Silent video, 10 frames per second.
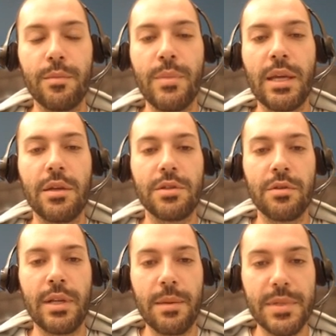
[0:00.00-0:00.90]
making sure
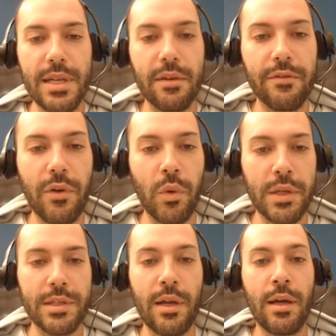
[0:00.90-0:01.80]
that I'm staying
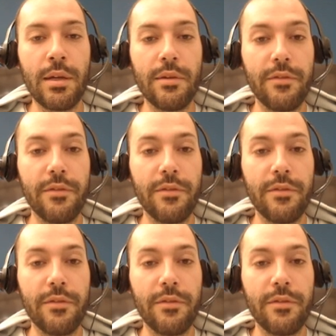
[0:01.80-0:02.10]
focused on